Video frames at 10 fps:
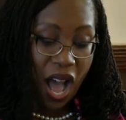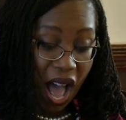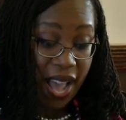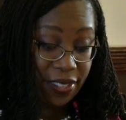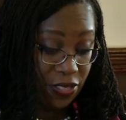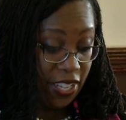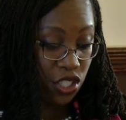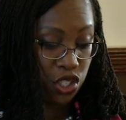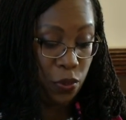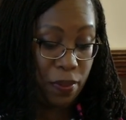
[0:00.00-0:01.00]
I
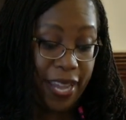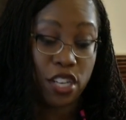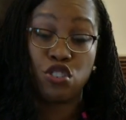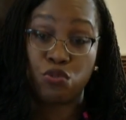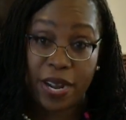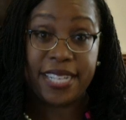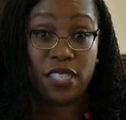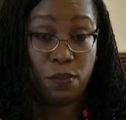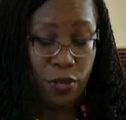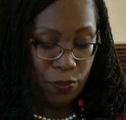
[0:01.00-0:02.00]
think she would make a great
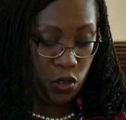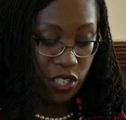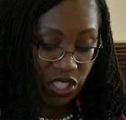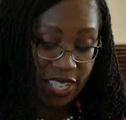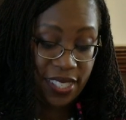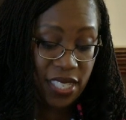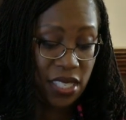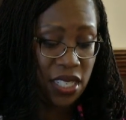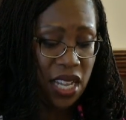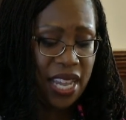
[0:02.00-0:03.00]
Supreme Court
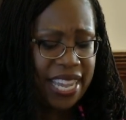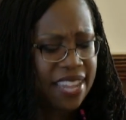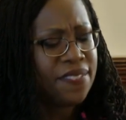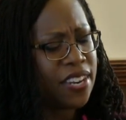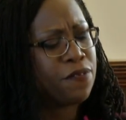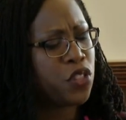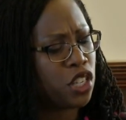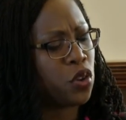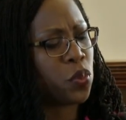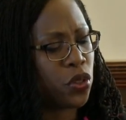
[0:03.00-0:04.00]
justice, even if
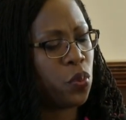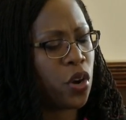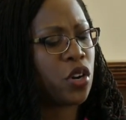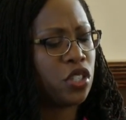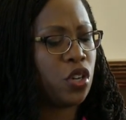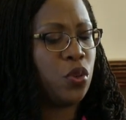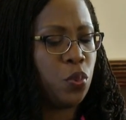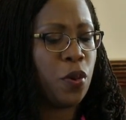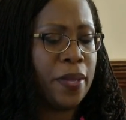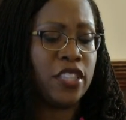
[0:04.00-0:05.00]
the
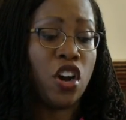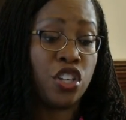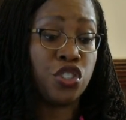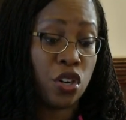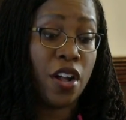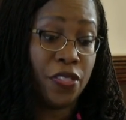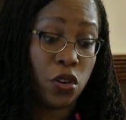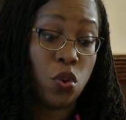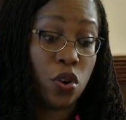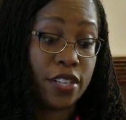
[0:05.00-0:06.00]
workload will be larger on the
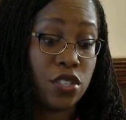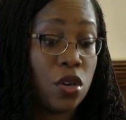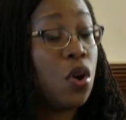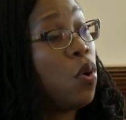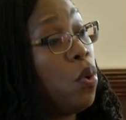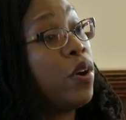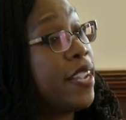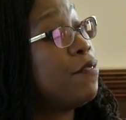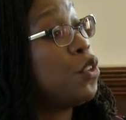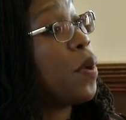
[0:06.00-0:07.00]
court or
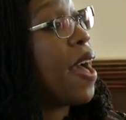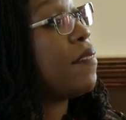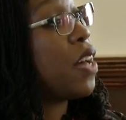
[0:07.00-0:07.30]
if you have